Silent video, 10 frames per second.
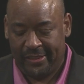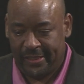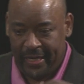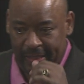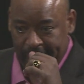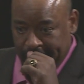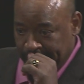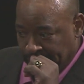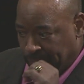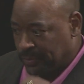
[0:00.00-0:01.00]
says.
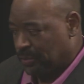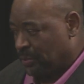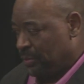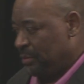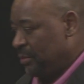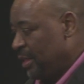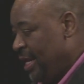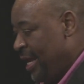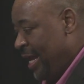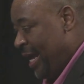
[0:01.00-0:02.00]

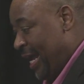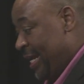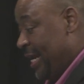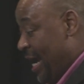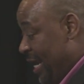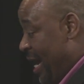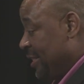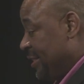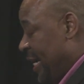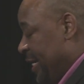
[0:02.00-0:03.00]
And I'll
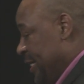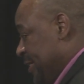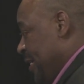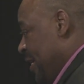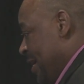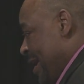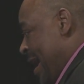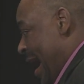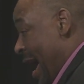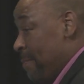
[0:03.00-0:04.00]
say this.
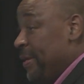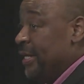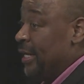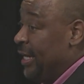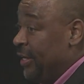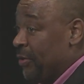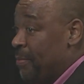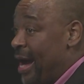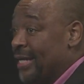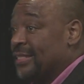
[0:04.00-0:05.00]
I've been the leader
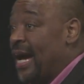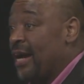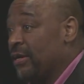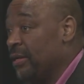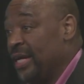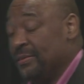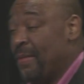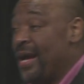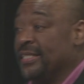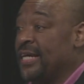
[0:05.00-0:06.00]
my entire
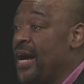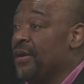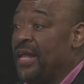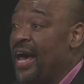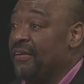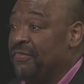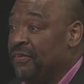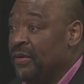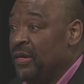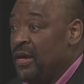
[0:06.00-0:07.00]
life.
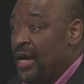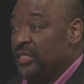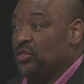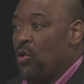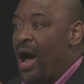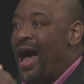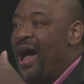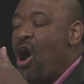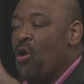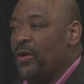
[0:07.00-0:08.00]
And so I
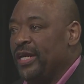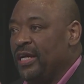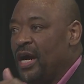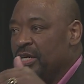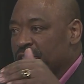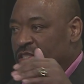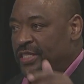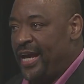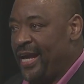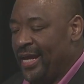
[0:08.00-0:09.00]
already
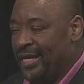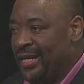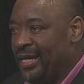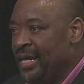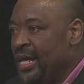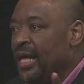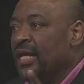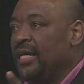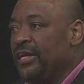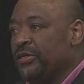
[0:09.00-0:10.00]
understand
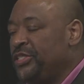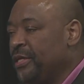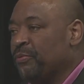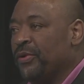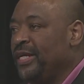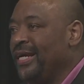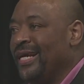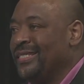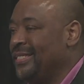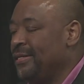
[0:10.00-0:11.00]
leadership really
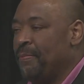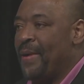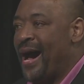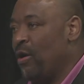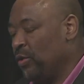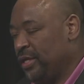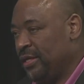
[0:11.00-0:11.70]
isn't about